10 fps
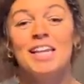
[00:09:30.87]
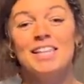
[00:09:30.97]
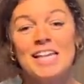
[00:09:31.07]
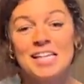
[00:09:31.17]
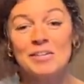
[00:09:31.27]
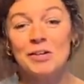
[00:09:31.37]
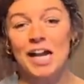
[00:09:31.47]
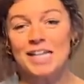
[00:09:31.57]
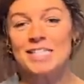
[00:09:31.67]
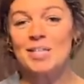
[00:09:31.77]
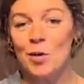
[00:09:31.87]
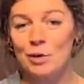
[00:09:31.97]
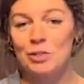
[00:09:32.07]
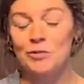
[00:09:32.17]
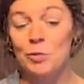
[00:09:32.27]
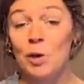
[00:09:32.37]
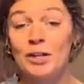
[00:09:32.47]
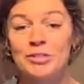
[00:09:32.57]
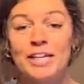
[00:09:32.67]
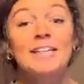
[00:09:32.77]
thank you guys so much for
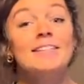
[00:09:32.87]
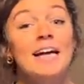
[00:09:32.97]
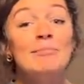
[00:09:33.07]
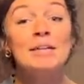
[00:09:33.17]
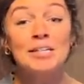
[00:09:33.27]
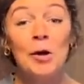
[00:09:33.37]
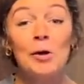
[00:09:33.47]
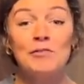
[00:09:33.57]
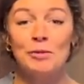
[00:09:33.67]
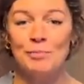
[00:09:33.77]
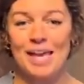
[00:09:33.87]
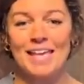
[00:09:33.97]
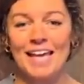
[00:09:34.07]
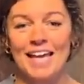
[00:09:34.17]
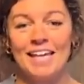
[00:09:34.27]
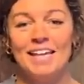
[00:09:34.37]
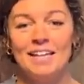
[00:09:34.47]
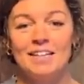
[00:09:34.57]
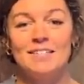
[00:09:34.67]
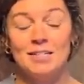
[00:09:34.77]
watching. Let me know if you make it.
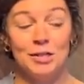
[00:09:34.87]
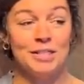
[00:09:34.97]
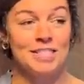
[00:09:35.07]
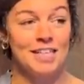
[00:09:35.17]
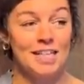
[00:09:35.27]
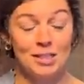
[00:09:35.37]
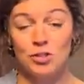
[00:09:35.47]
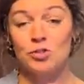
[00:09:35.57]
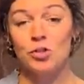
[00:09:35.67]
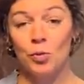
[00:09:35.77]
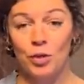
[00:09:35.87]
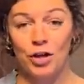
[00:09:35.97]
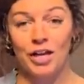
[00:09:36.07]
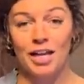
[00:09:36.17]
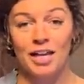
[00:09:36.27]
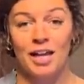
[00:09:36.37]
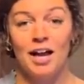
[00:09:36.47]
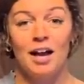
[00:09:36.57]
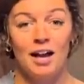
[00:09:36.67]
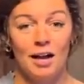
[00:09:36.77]
Seriously, it's so good.
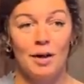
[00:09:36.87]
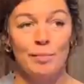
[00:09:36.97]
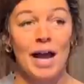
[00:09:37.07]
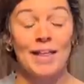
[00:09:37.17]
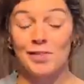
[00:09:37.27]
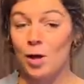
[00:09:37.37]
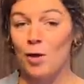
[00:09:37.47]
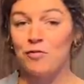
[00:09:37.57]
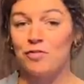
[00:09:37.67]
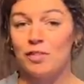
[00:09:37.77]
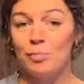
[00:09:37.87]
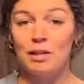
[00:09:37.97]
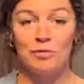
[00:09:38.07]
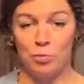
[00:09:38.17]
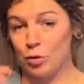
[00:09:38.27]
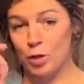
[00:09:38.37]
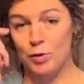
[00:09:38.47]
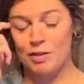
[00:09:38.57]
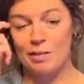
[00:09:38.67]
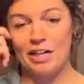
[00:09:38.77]
Um, I love the beef
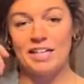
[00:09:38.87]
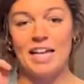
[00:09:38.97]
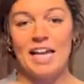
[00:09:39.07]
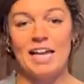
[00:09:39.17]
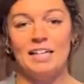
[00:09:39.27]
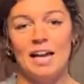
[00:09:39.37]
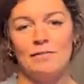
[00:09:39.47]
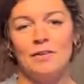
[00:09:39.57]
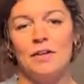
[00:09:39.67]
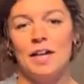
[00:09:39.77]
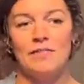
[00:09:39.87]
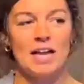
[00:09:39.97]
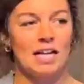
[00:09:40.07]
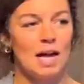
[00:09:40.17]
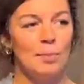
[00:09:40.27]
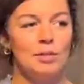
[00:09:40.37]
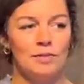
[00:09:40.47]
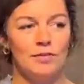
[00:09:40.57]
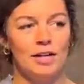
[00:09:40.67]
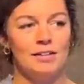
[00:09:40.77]
bulgogi marinade. I feel like I've had a couple
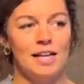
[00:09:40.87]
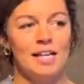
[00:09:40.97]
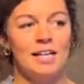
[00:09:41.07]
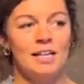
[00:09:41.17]
different like